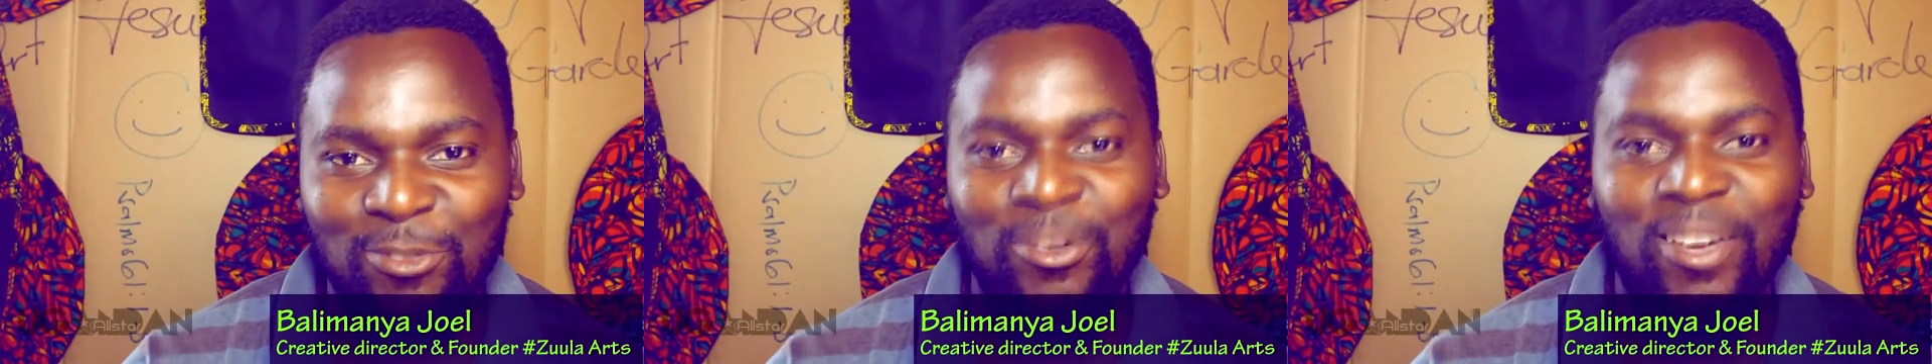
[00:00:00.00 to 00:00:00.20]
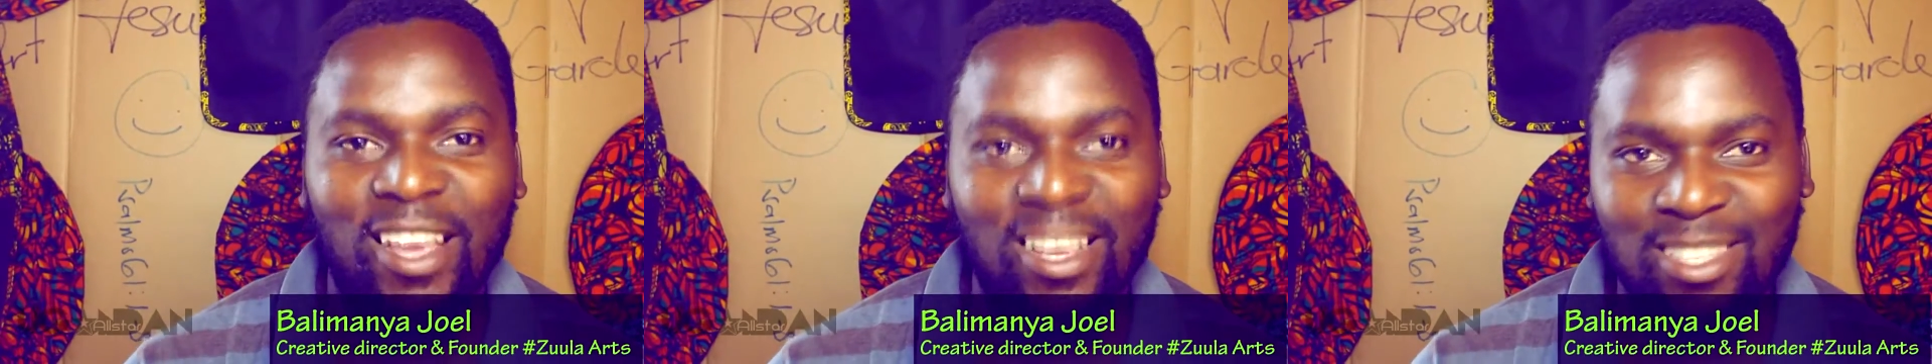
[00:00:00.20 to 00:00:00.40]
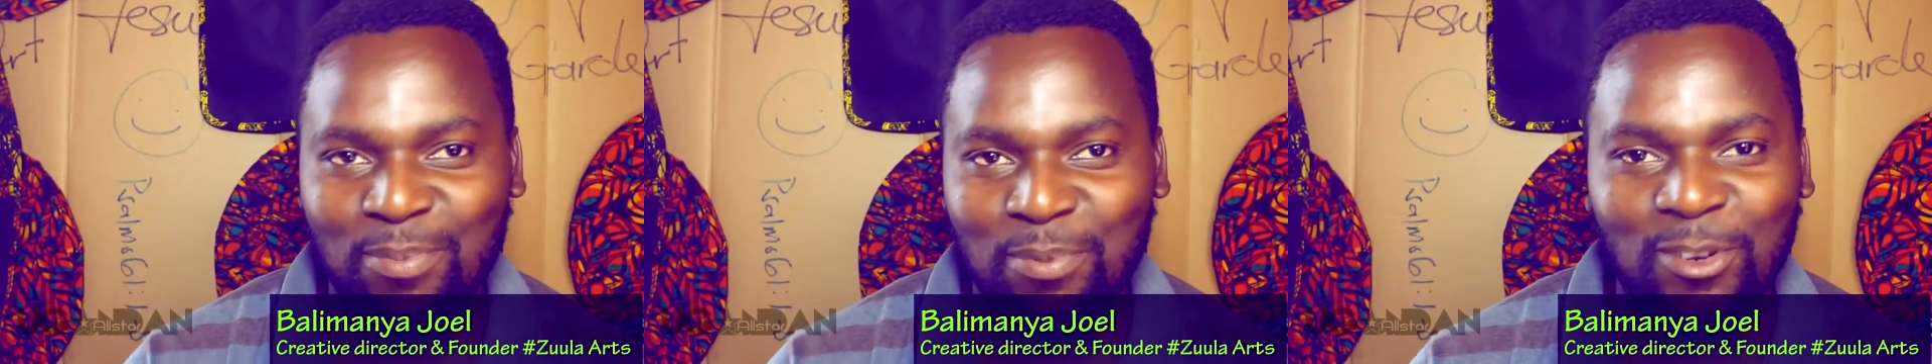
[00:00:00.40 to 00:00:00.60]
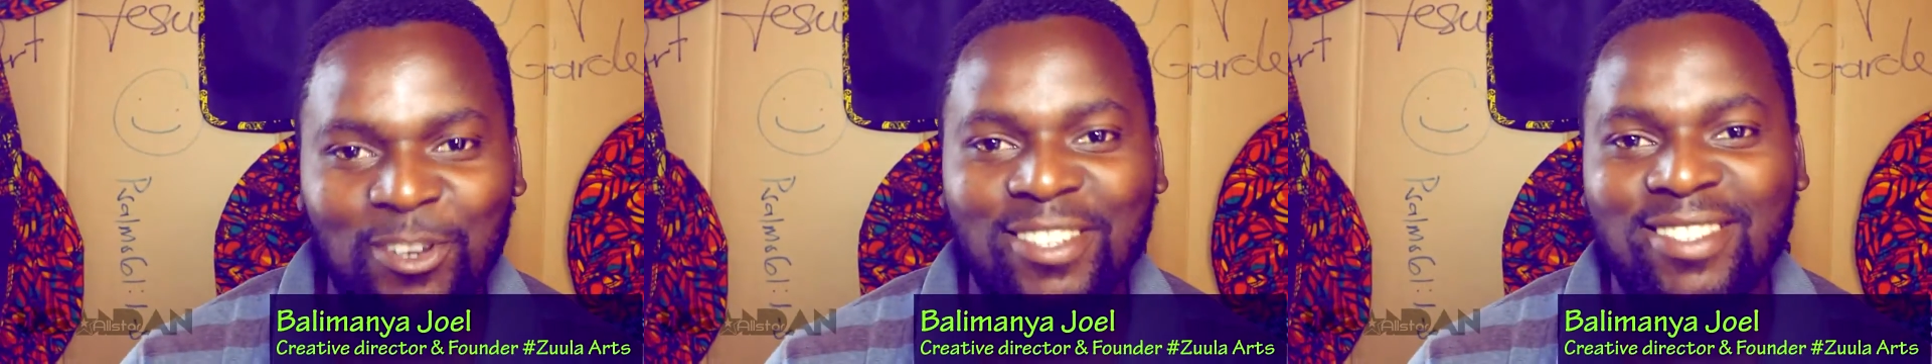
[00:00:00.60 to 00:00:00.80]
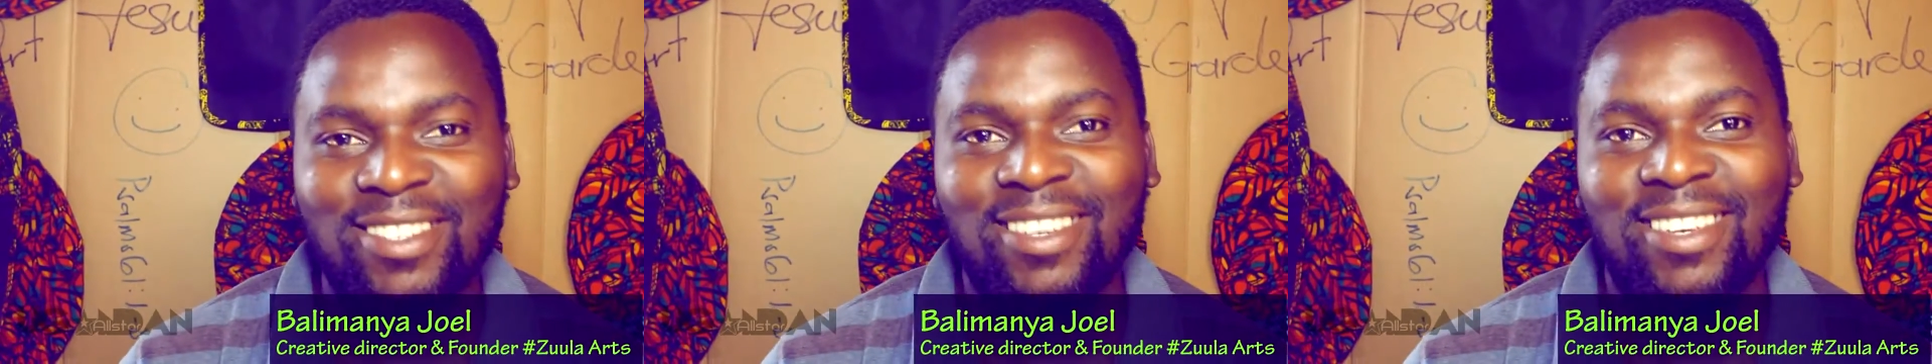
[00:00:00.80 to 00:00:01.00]
to
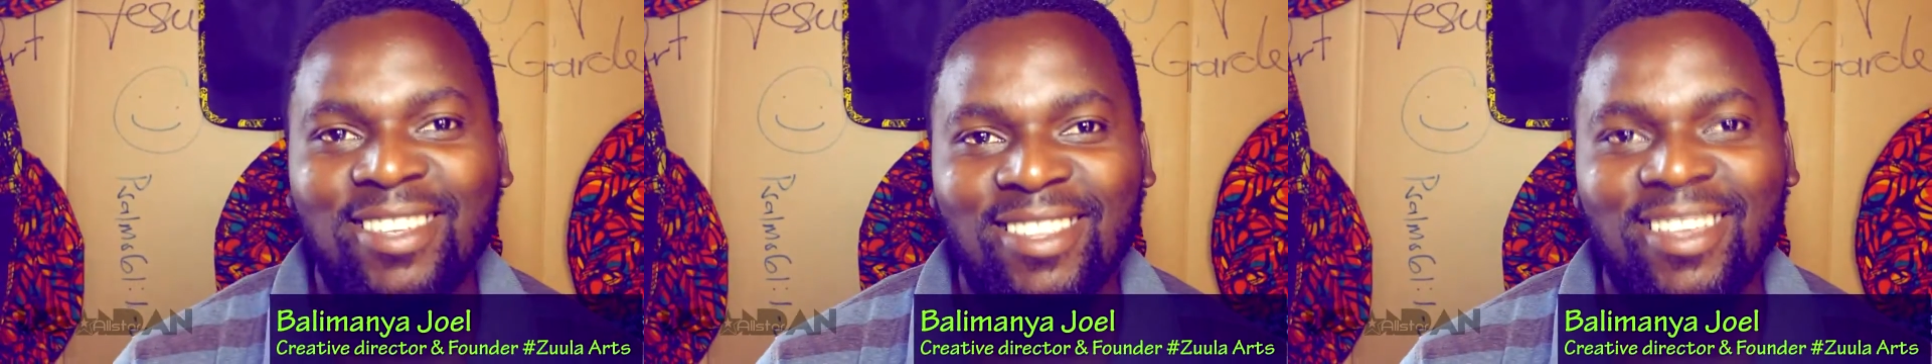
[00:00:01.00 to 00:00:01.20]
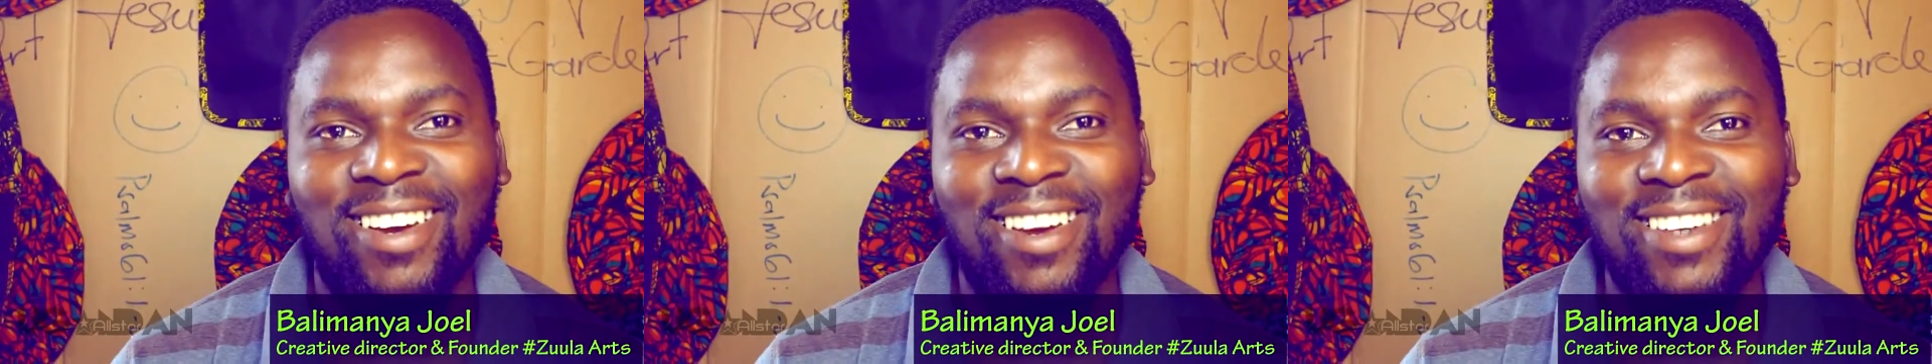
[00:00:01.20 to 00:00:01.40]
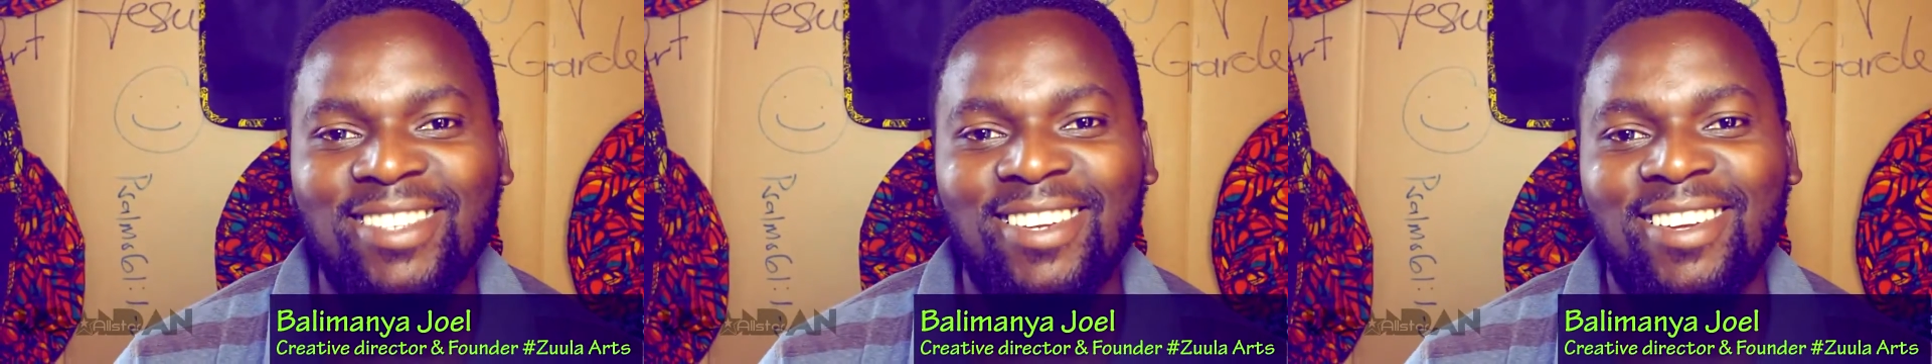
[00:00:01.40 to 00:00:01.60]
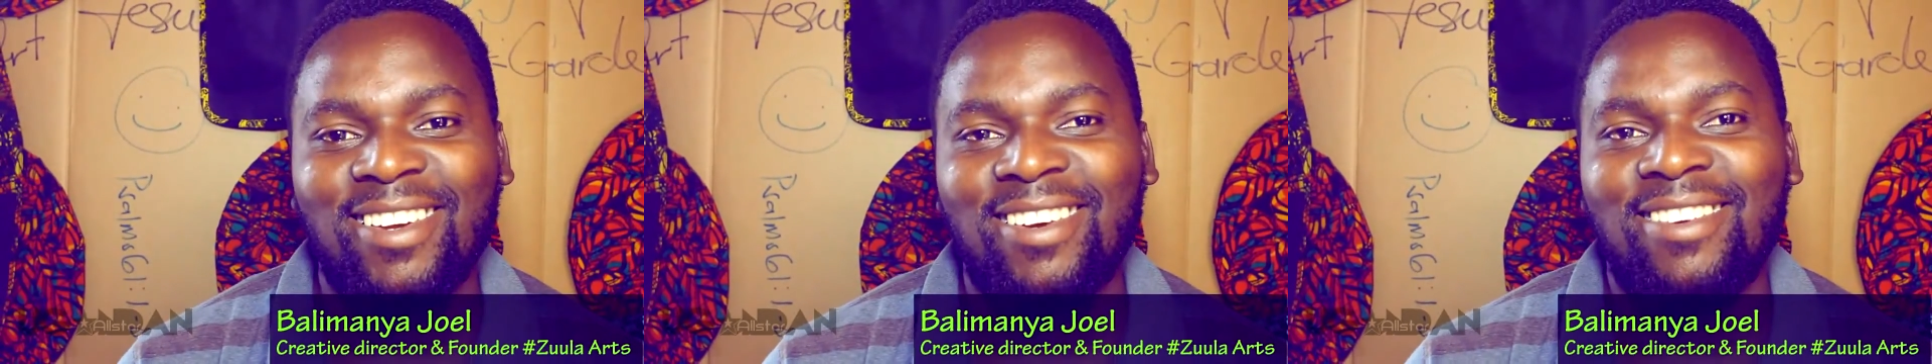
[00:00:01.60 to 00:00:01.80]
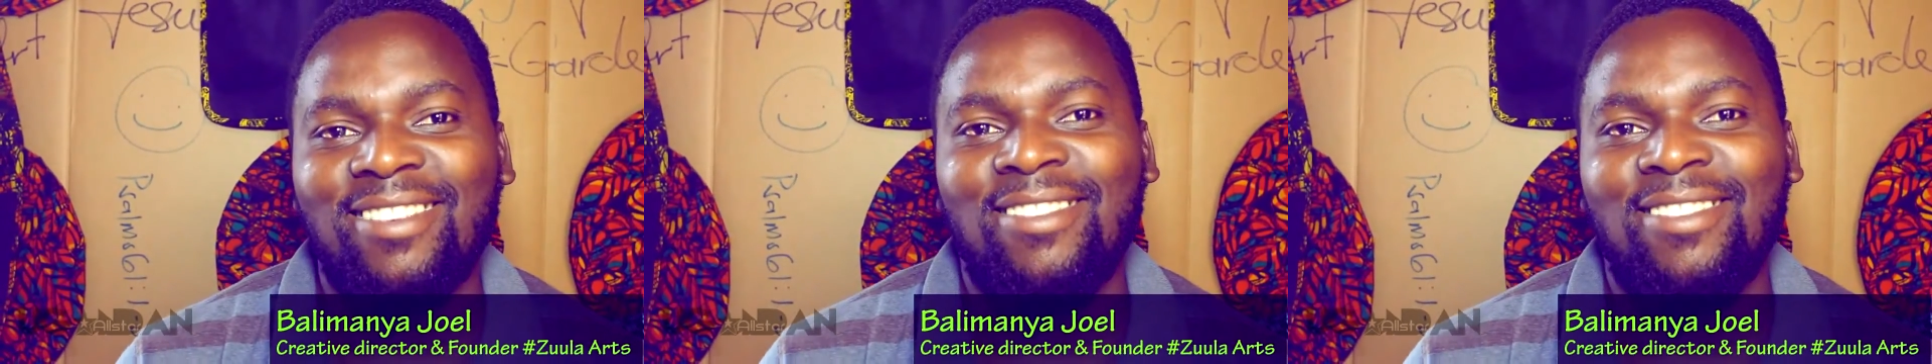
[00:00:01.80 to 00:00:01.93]
exploit the car tire.